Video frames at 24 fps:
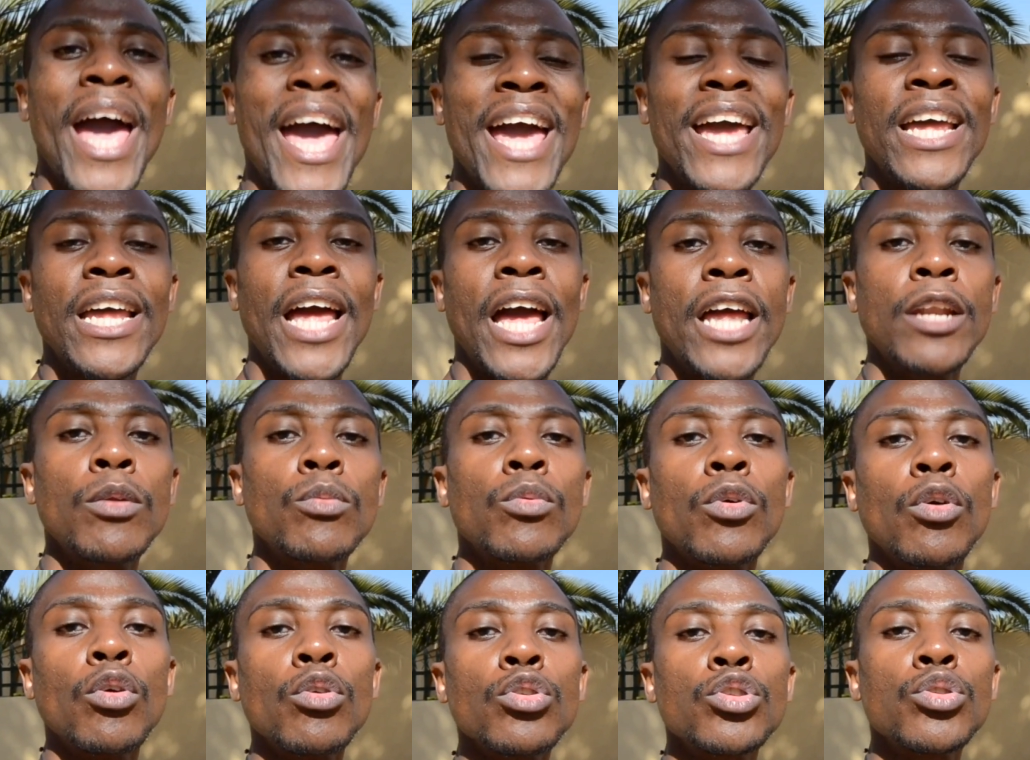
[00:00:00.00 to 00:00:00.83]
and
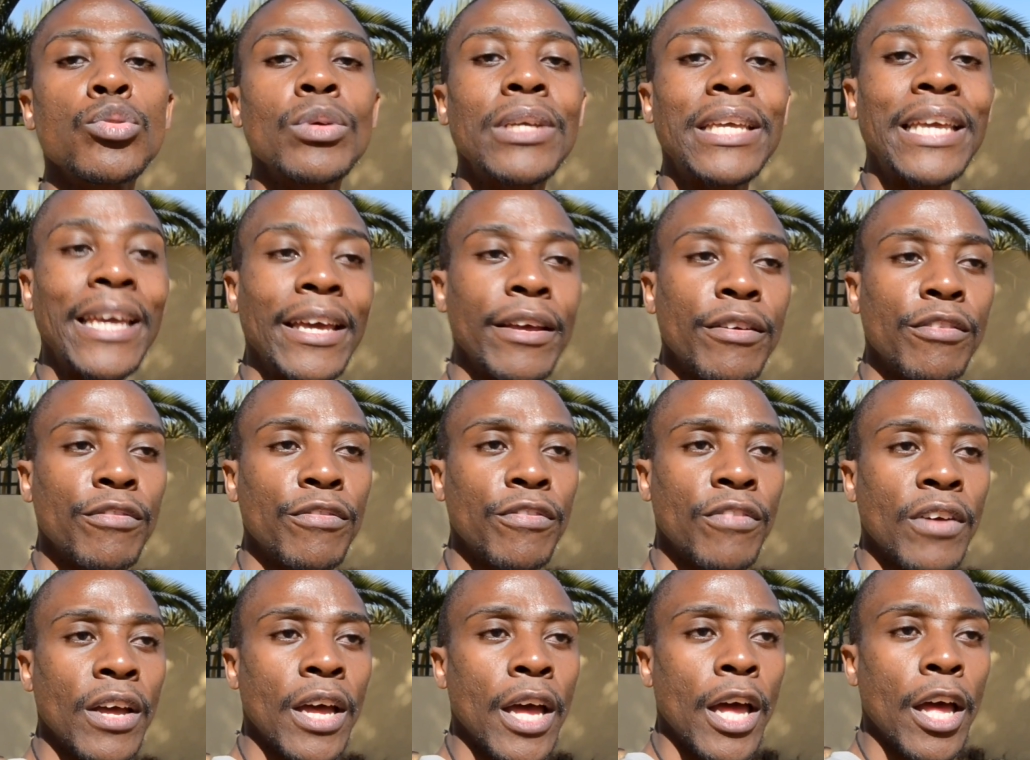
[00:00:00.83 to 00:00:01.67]
will also
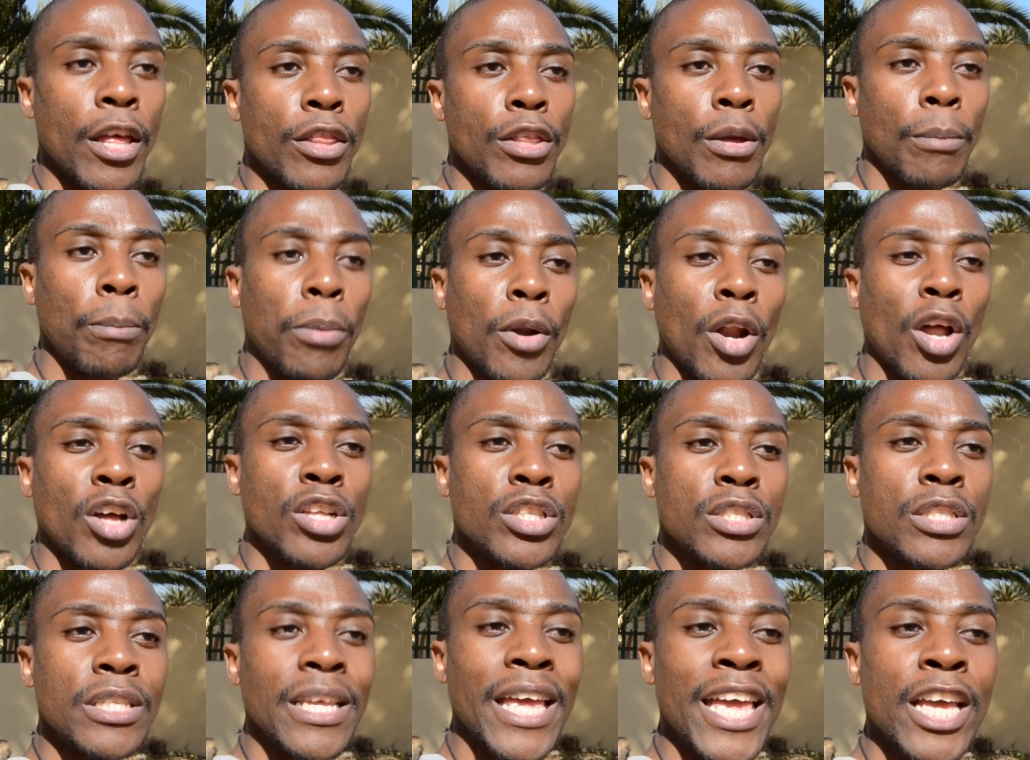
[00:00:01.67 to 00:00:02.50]
give the
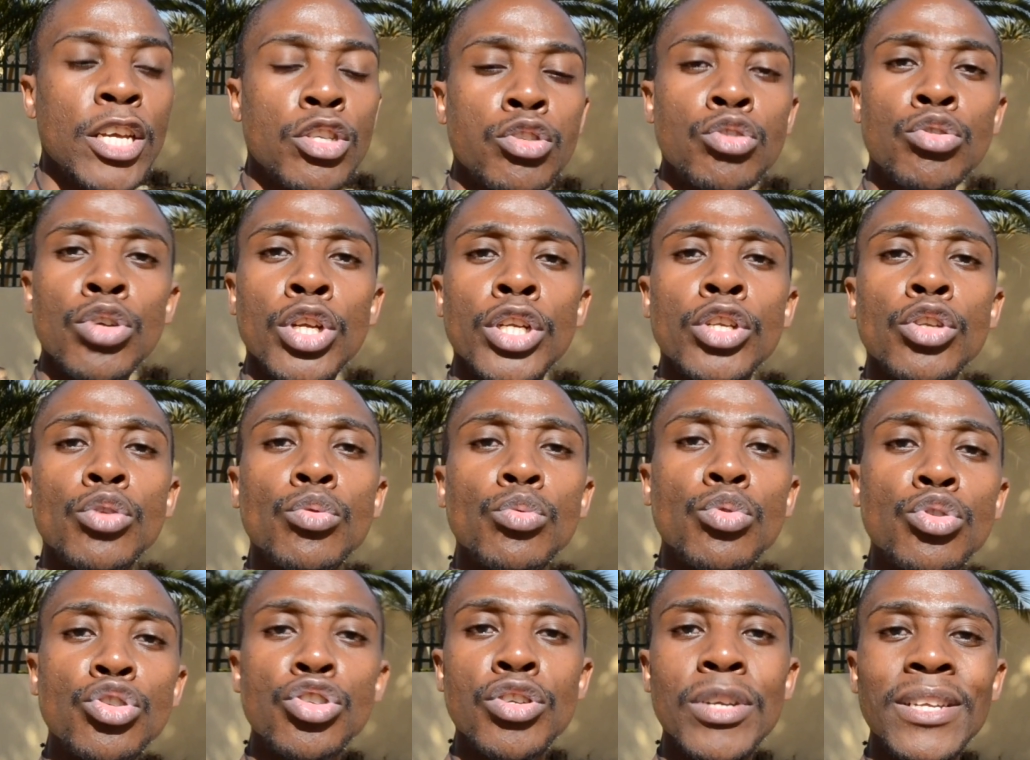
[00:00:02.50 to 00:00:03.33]
plants extra
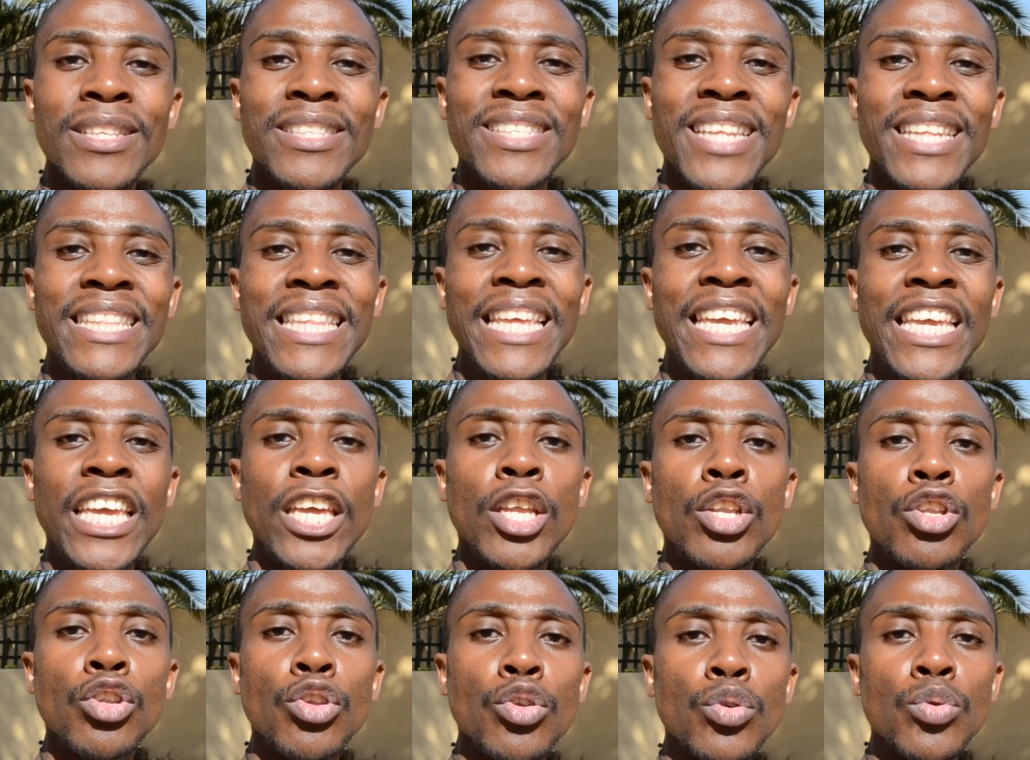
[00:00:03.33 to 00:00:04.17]
nutrients that they
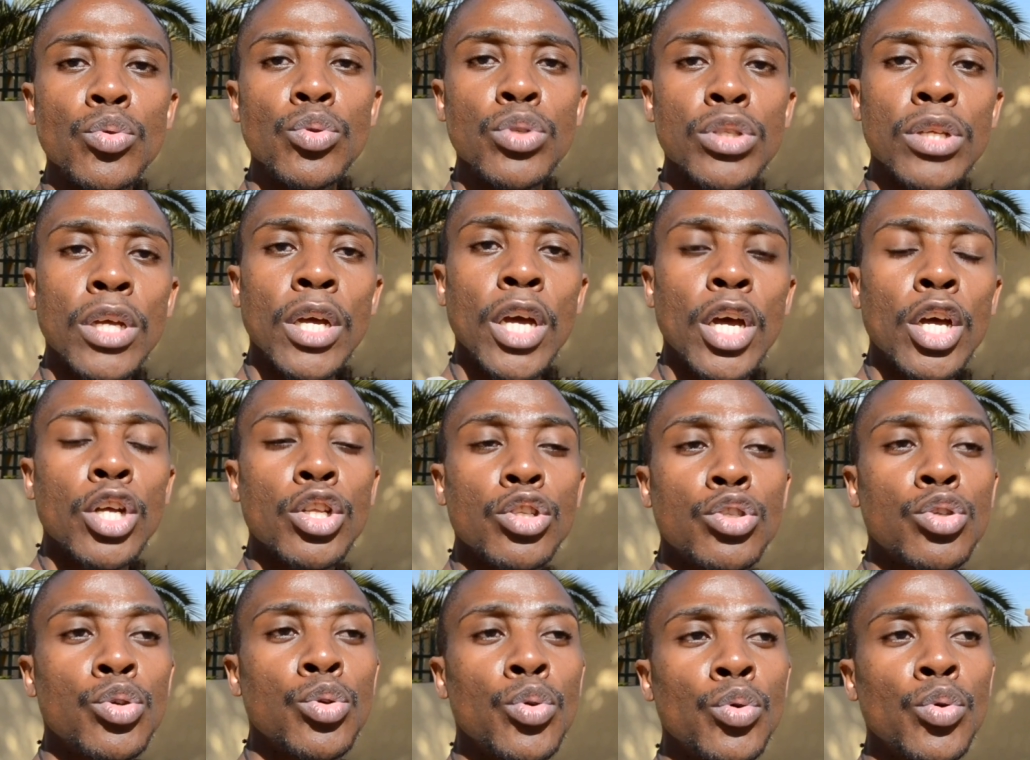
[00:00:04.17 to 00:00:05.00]
can use
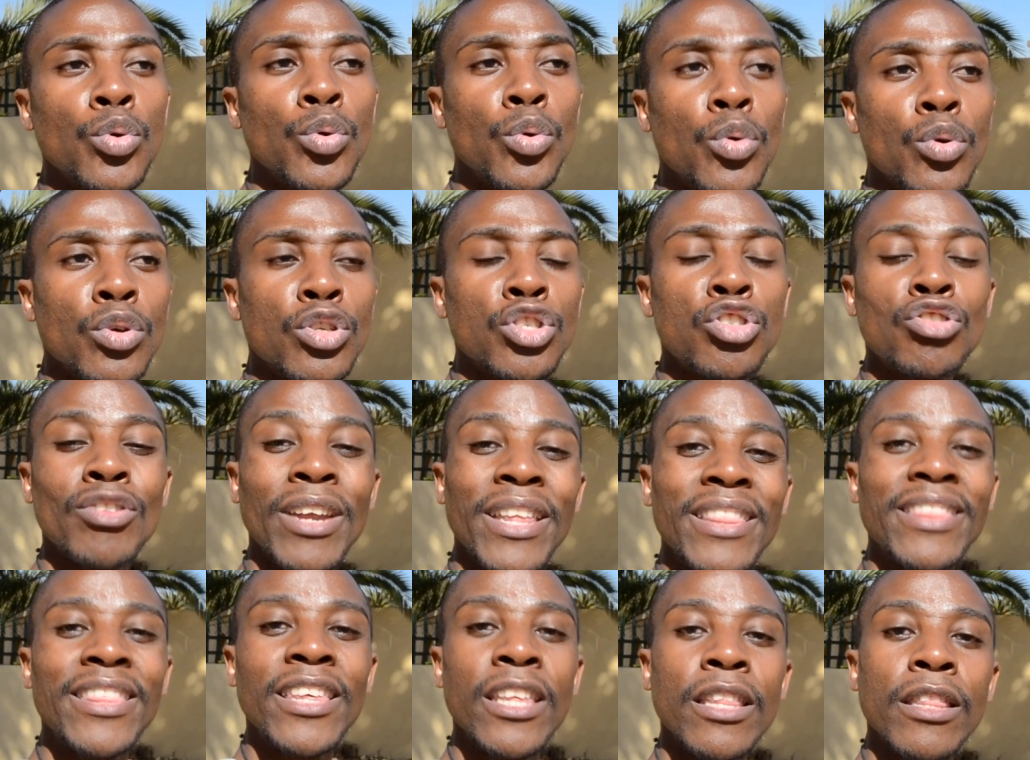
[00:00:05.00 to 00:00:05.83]
to
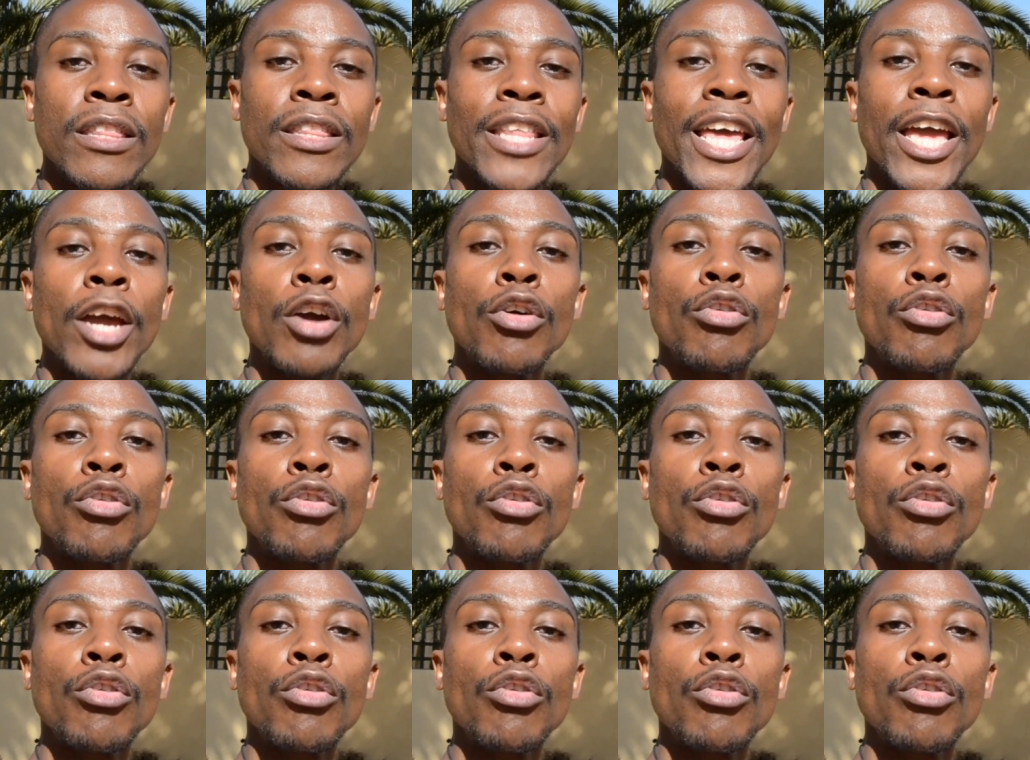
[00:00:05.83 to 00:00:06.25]
strengthen their